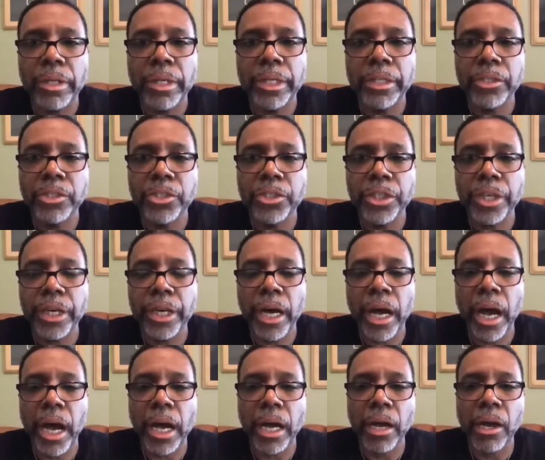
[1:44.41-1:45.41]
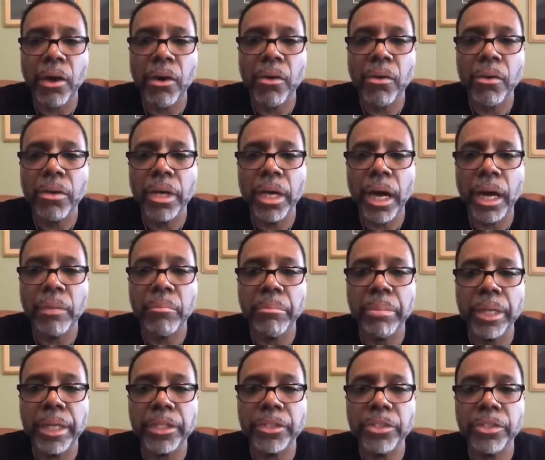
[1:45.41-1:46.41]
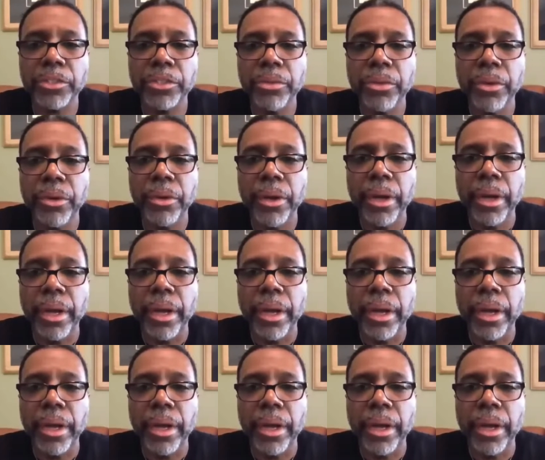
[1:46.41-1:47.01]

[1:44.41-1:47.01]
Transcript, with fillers: in Chicago. God bless you.